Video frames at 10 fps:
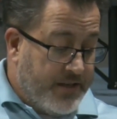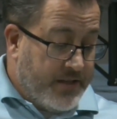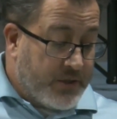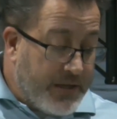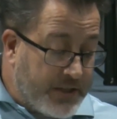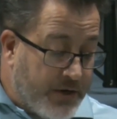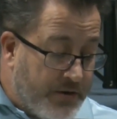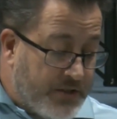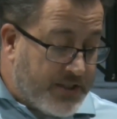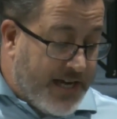So he turned
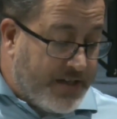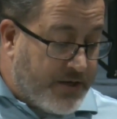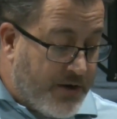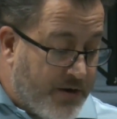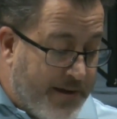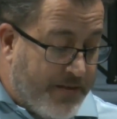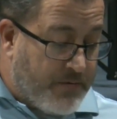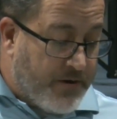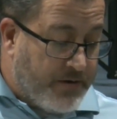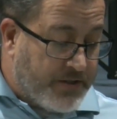aside to her by the
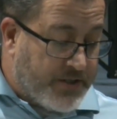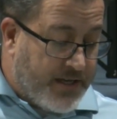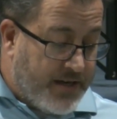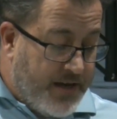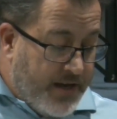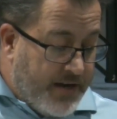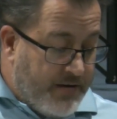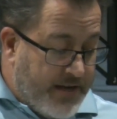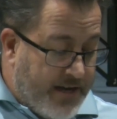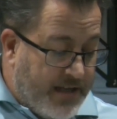road and said, here
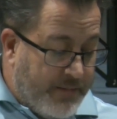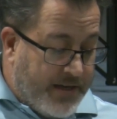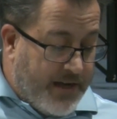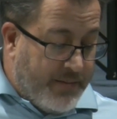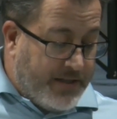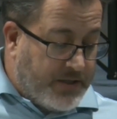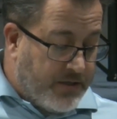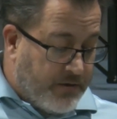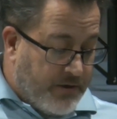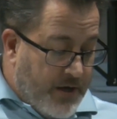now, let me come in to
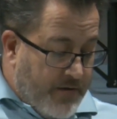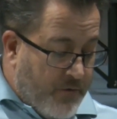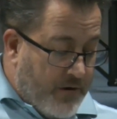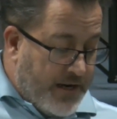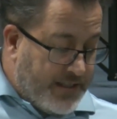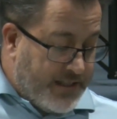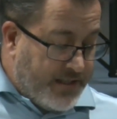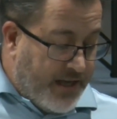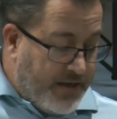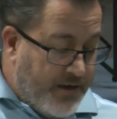you. For he did
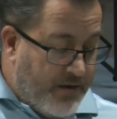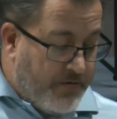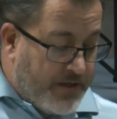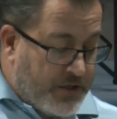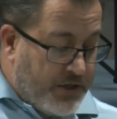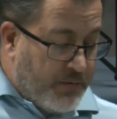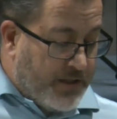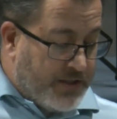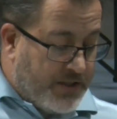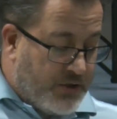not know that she
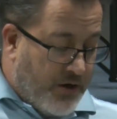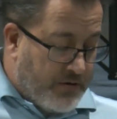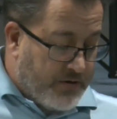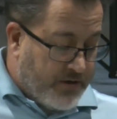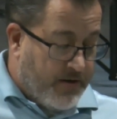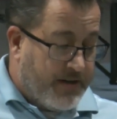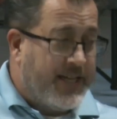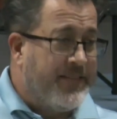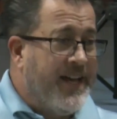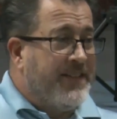was his daughter-in-law.
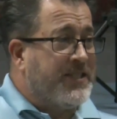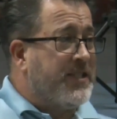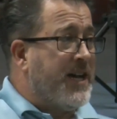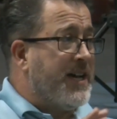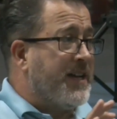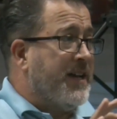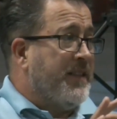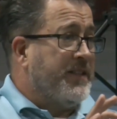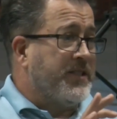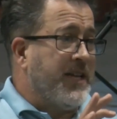Again, this is like
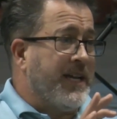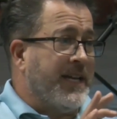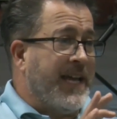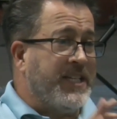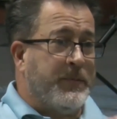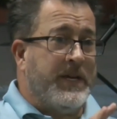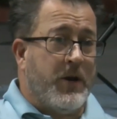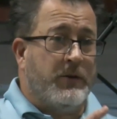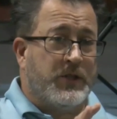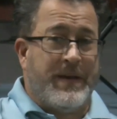an
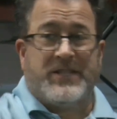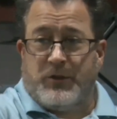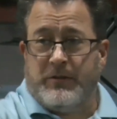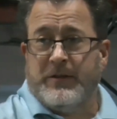HBO special.